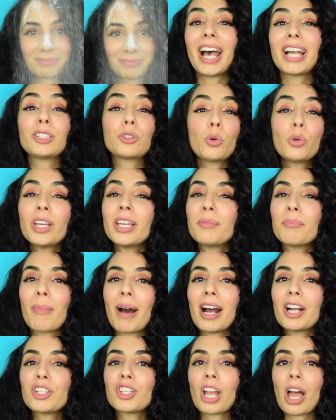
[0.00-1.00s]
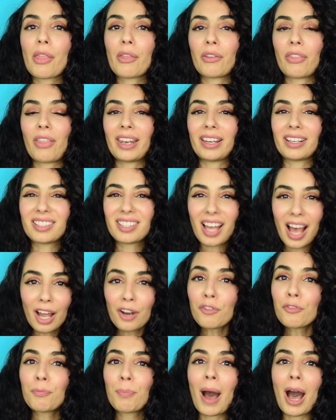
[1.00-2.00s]
I don't get much other a ton
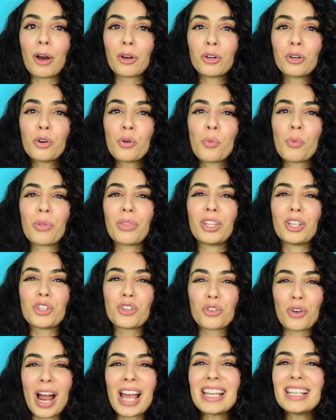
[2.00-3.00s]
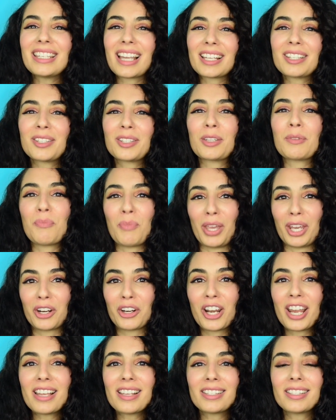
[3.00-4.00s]
of powder with a dry, dusty
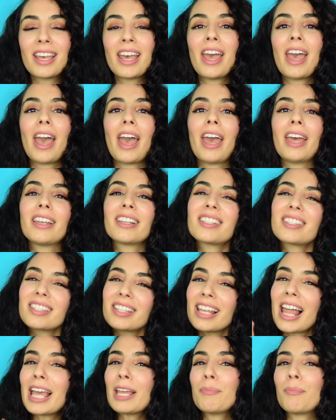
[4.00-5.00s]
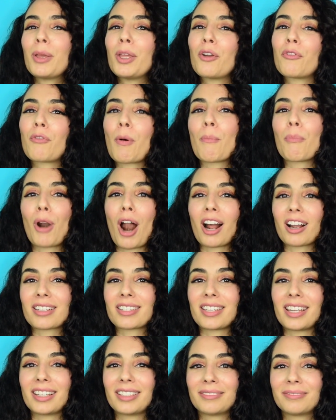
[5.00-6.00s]
bitterness and a slight bit of
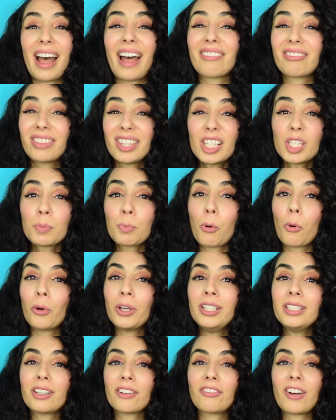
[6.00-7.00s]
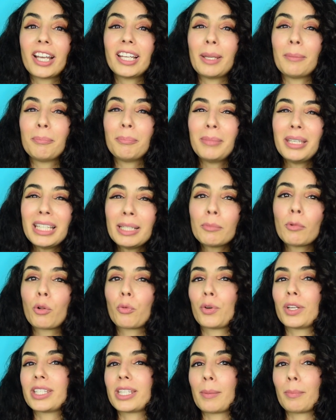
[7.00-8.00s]
Ambroxan. At this point, I find a minimal
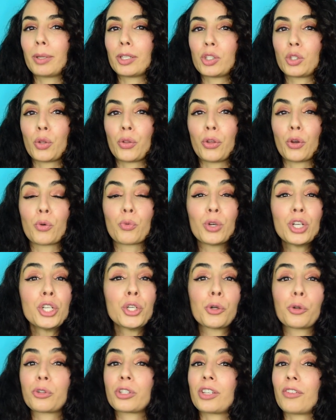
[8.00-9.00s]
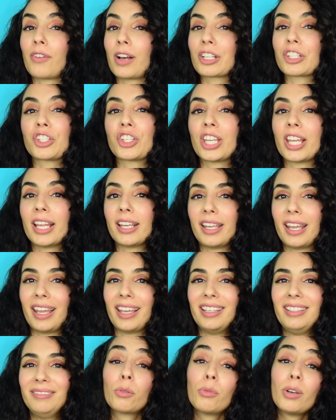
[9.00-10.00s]
resemblance to the original Sauvage
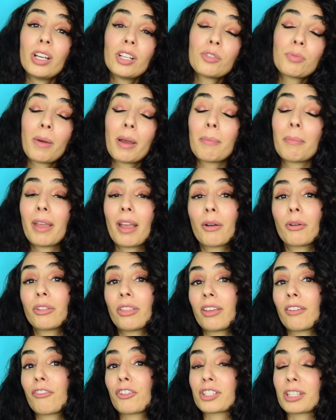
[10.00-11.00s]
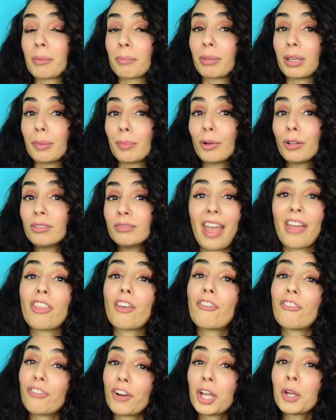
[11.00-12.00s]
DNA, which might be a good thing for some people, and
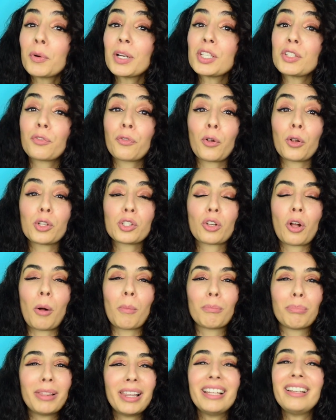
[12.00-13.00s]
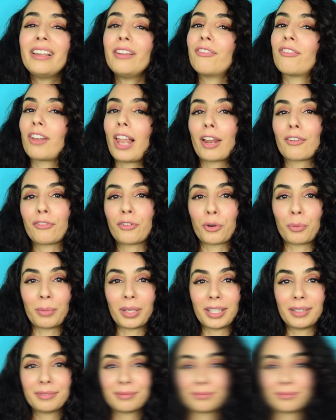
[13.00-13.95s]
the fragrance falls completely flat for me.